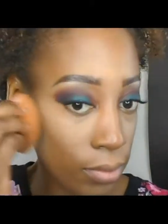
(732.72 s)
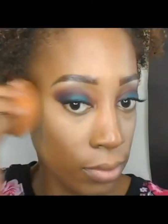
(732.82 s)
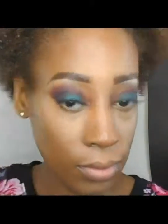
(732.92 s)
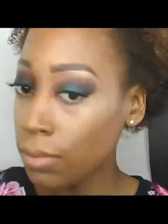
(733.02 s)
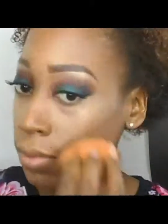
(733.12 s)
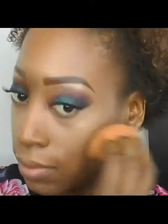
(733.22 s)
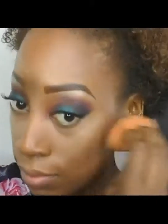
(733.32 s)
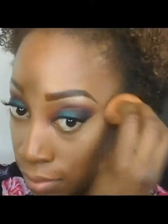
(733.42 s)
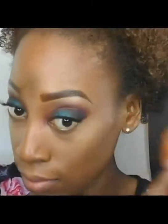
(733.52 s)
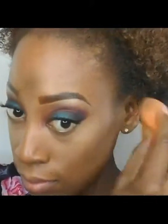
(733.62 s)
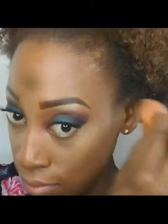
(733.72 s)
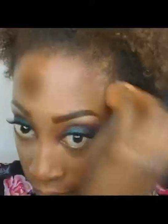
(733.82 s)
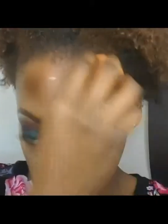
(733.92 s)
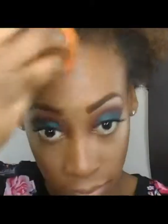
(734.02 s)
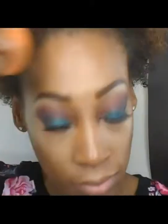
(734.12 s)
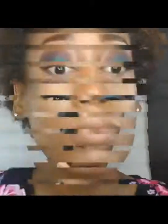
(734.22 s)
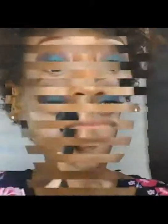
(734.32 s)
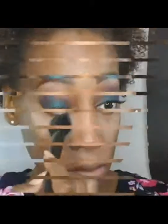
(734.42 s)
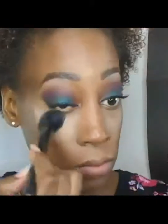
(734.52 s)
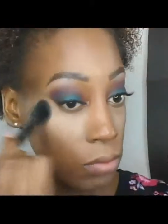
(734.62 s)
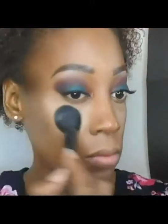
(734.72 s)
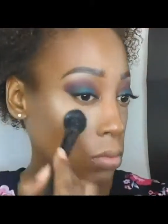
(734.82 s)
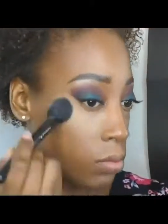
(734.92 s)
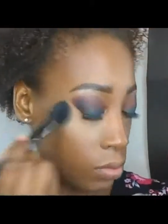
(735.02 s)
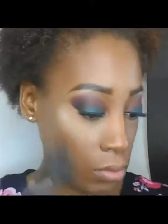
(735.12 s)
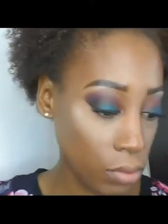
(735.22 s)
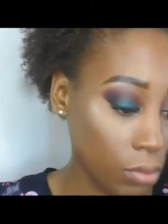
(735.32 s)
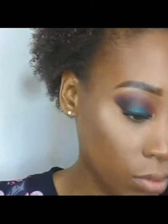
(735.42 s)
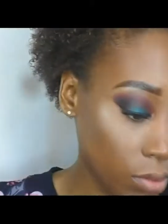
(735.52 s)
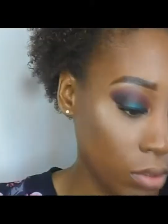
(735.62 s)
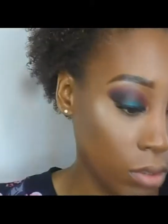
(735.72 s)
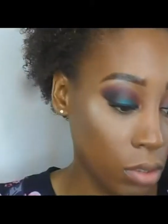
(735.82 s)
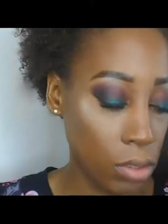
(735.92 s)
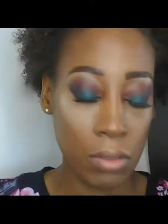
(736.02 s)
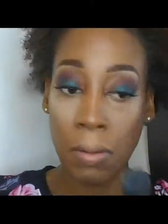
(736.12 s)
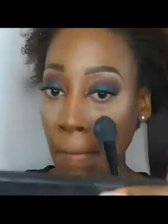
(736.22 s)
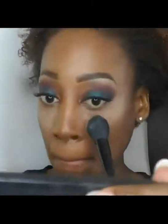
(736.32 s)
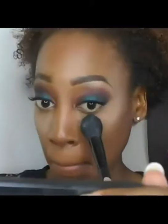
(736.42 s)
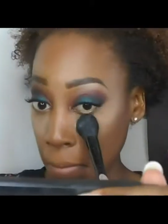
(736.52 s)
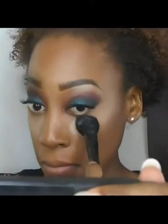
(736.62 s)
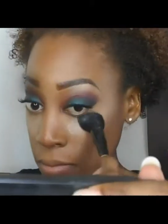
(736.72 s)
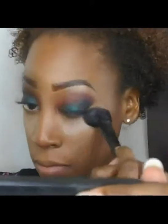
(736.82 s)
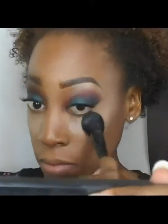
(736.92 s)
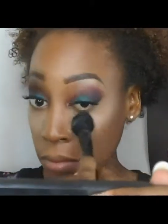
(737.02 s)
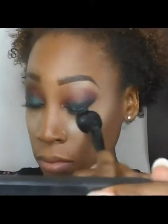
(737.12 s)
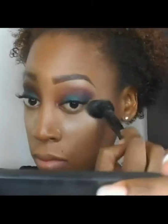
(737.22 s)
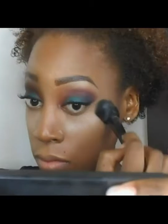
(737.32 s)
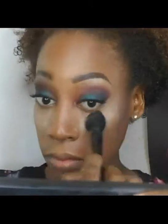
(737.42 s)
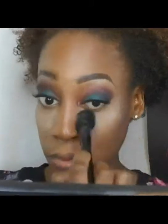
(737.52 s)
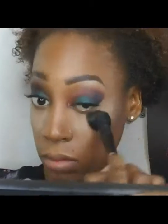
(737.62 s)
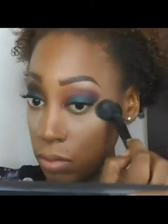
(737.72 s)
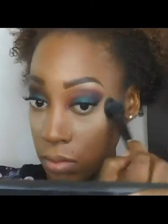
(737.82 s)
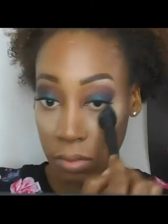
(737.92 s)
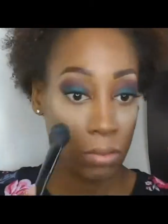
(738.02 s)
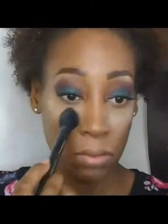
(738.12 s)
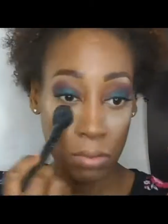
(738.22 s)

So I'm just blending out all of the contour lines. And then right here, I'm setting my